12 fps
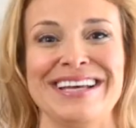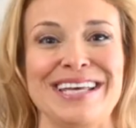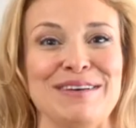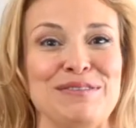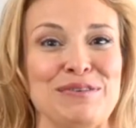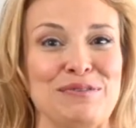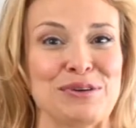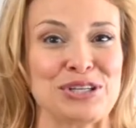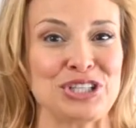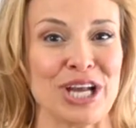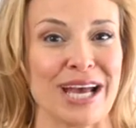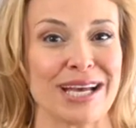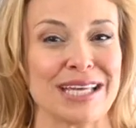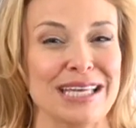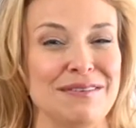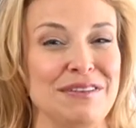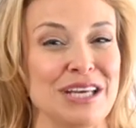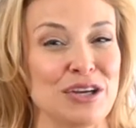Give the food a check.
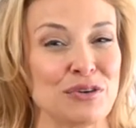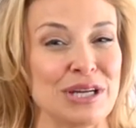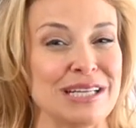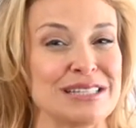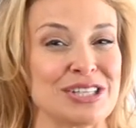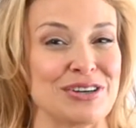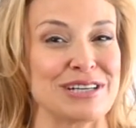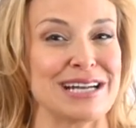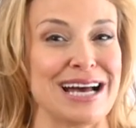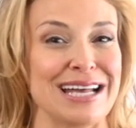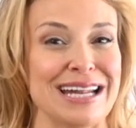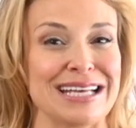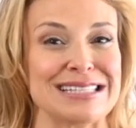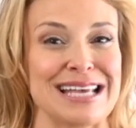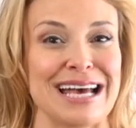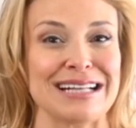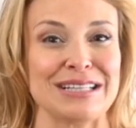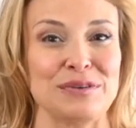If the ingredients are not
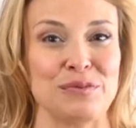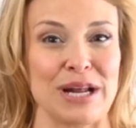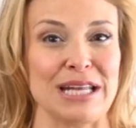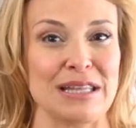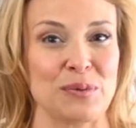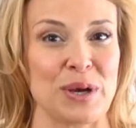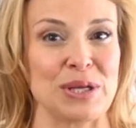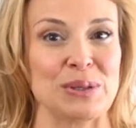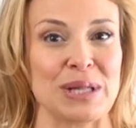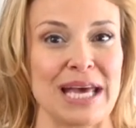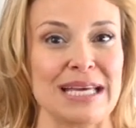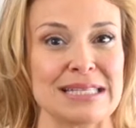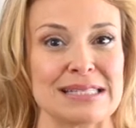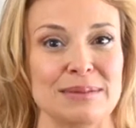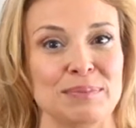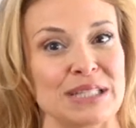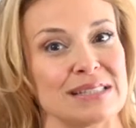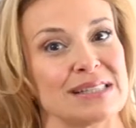exactly ready the way you like,
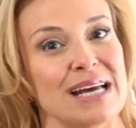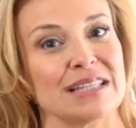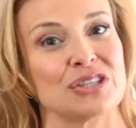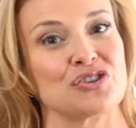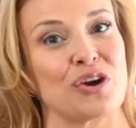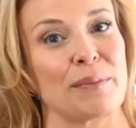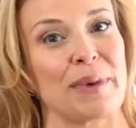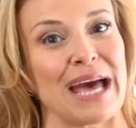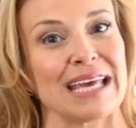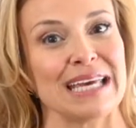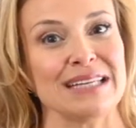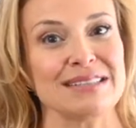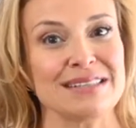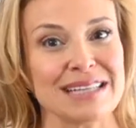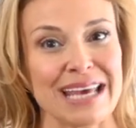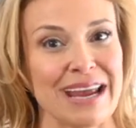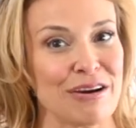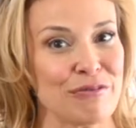simply slide the drawer back into
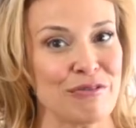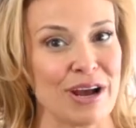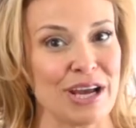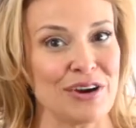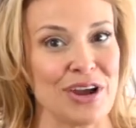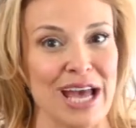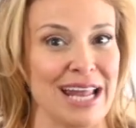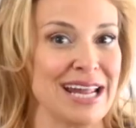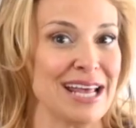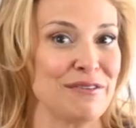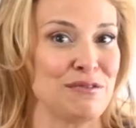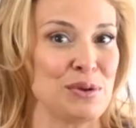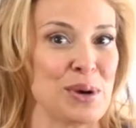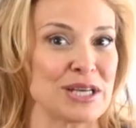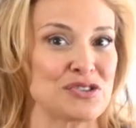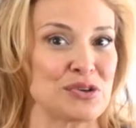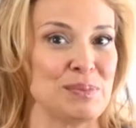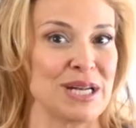the air fryer and add a few
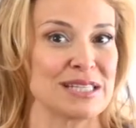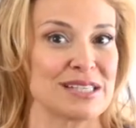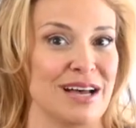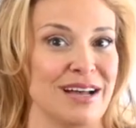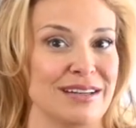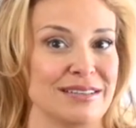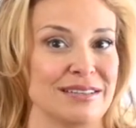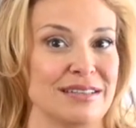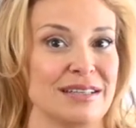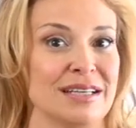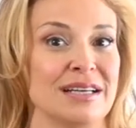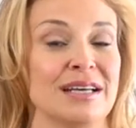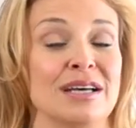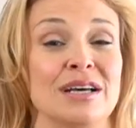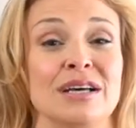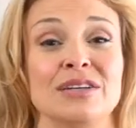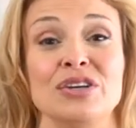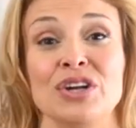extra minutes on.
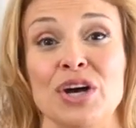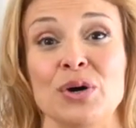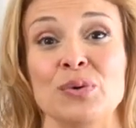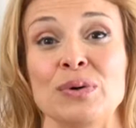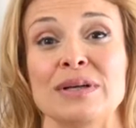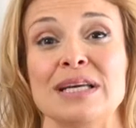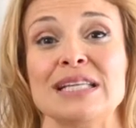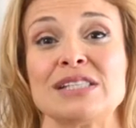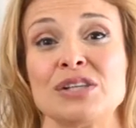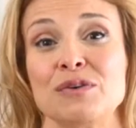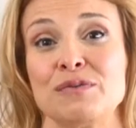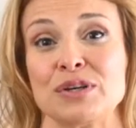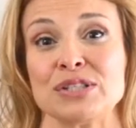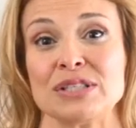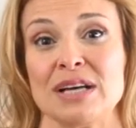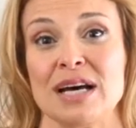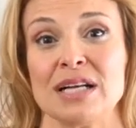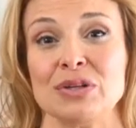You know, it's so
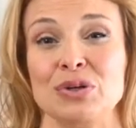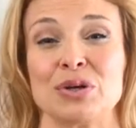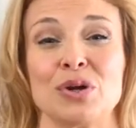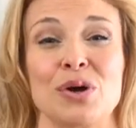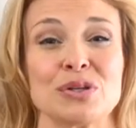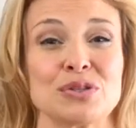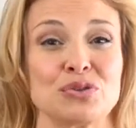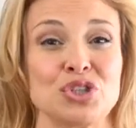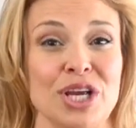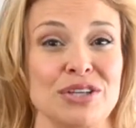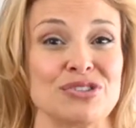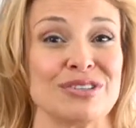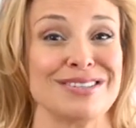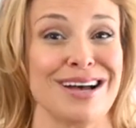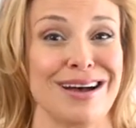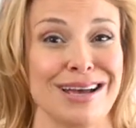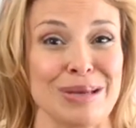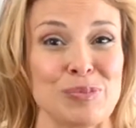versatile, you can also change the
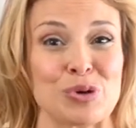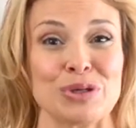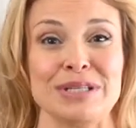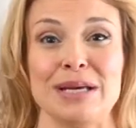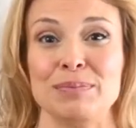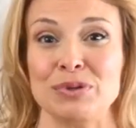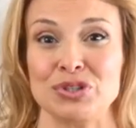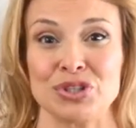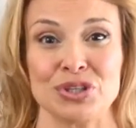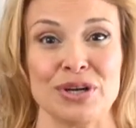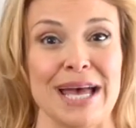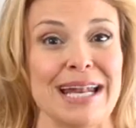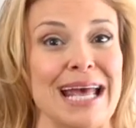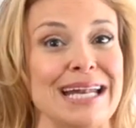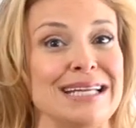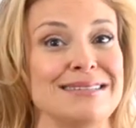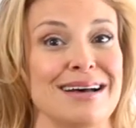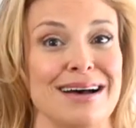time or temperature at
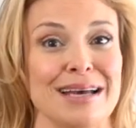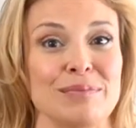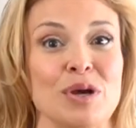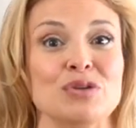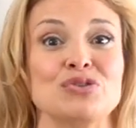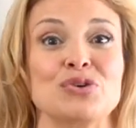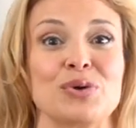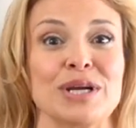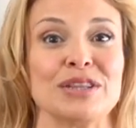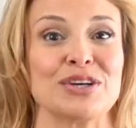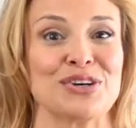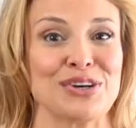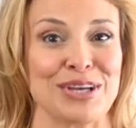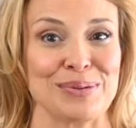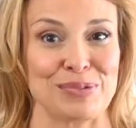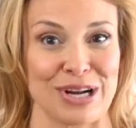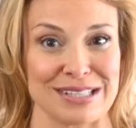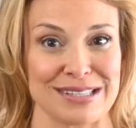any time during the cooking
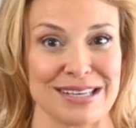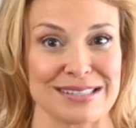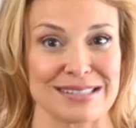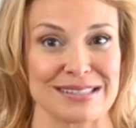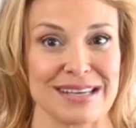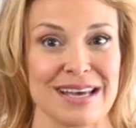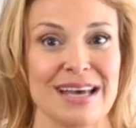process.